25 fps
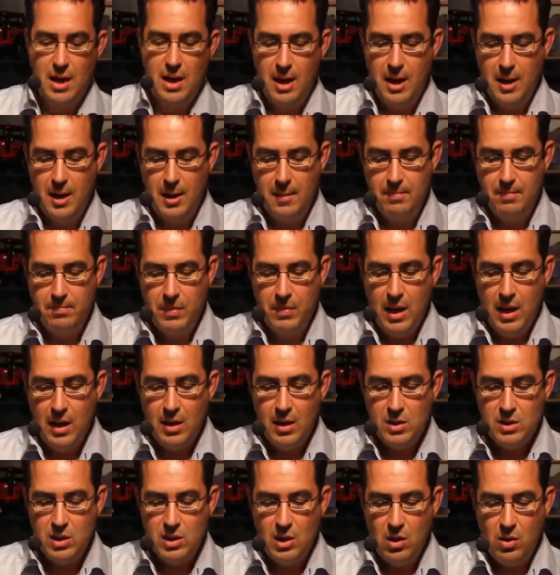
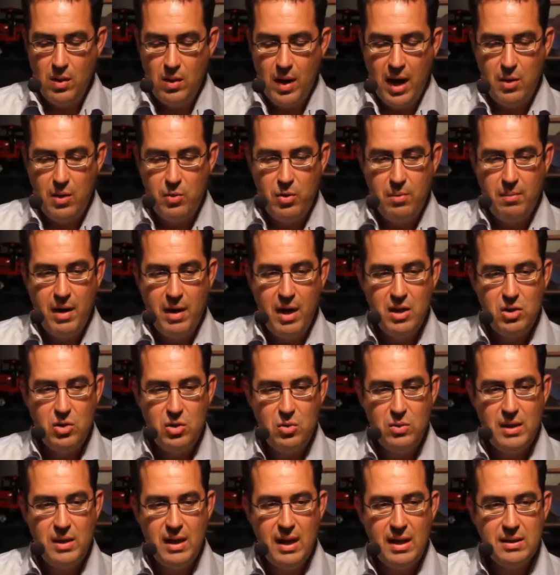So I remind
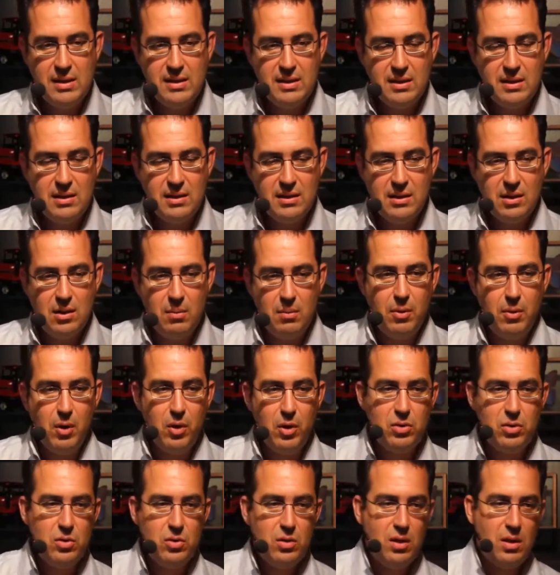you that
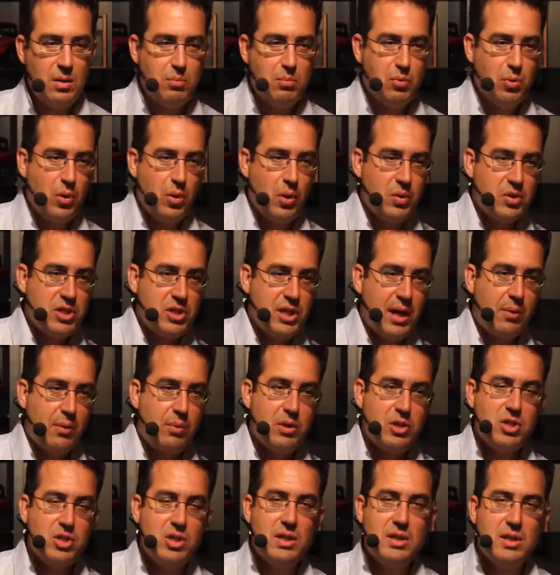compared to the project,
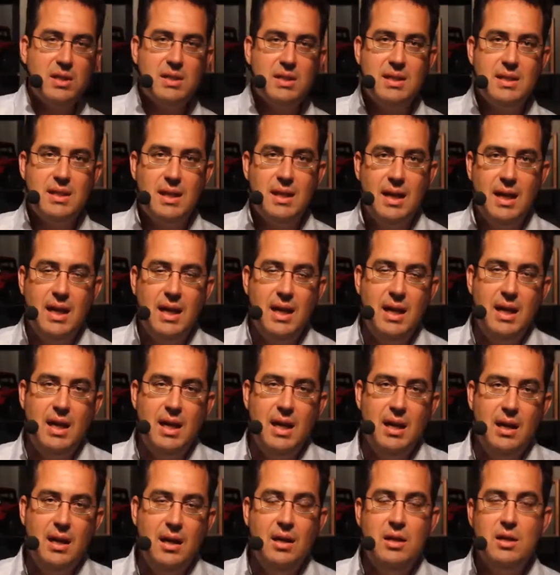which is
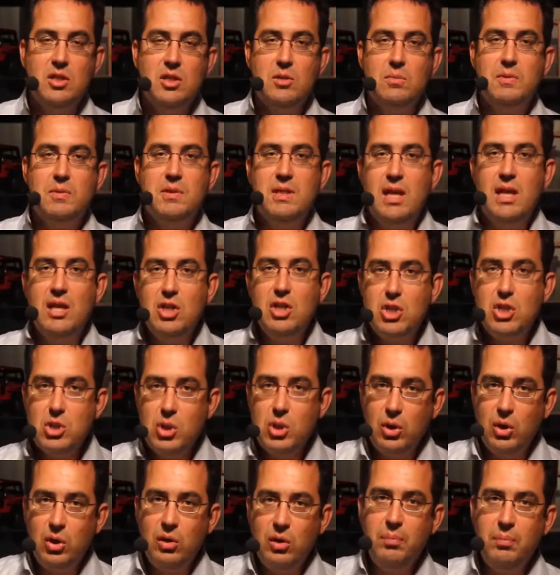a
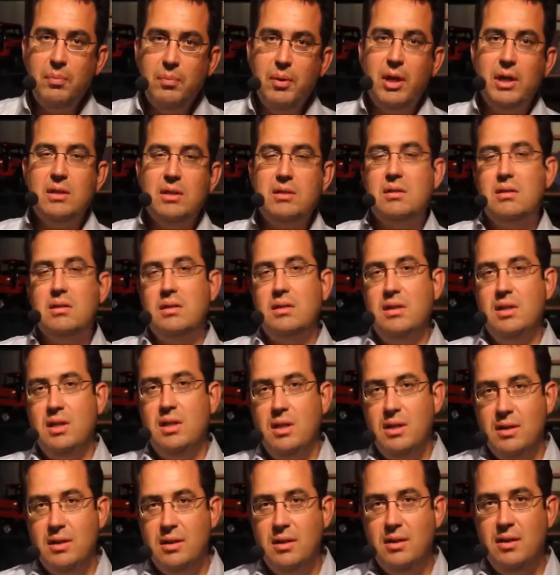substantial but
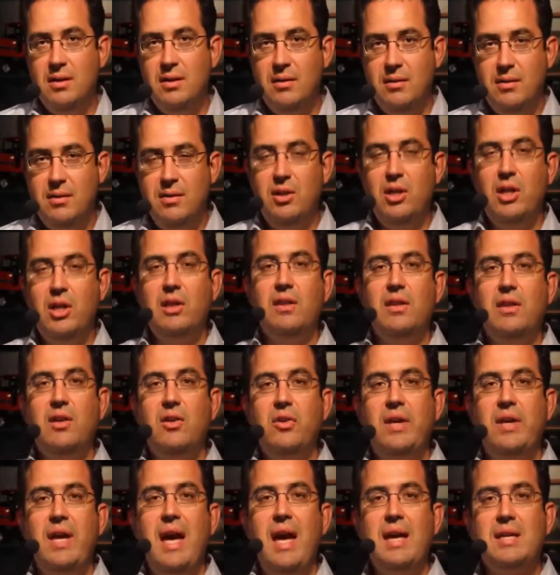not
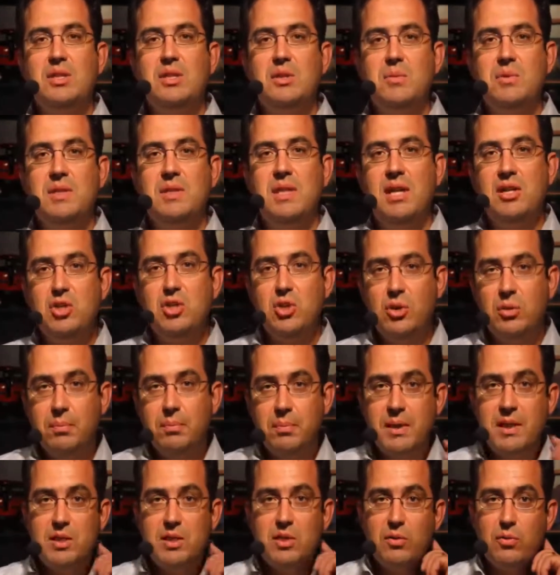nearly as substantial
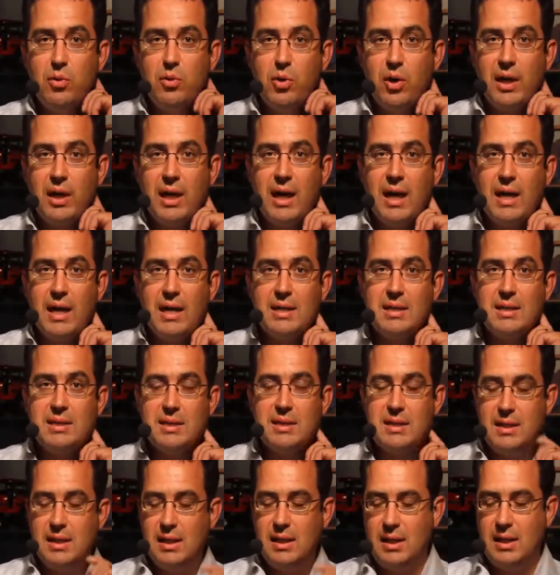piece of work
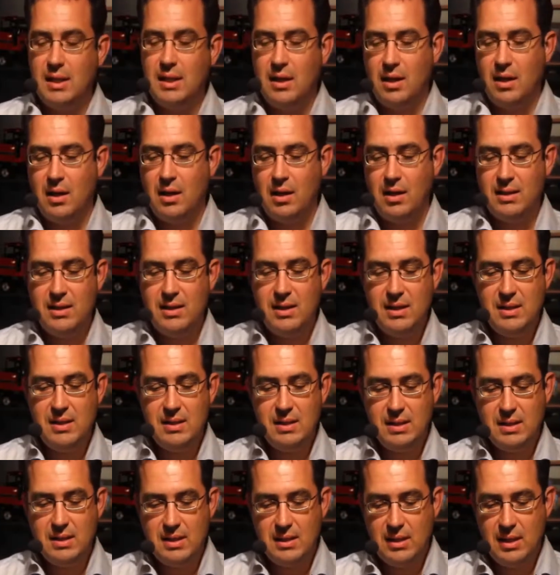as the
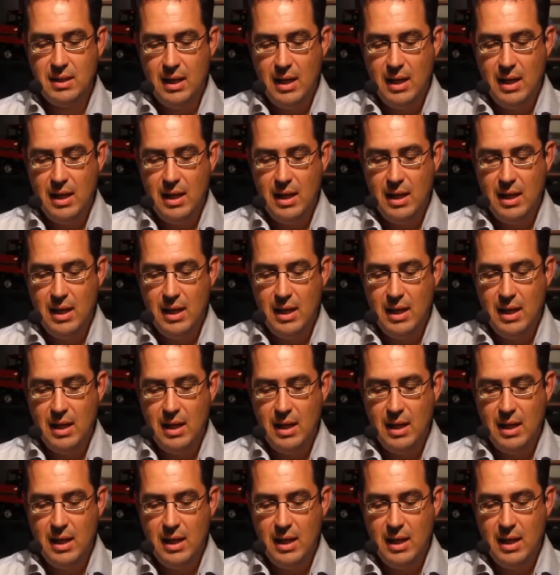thesis,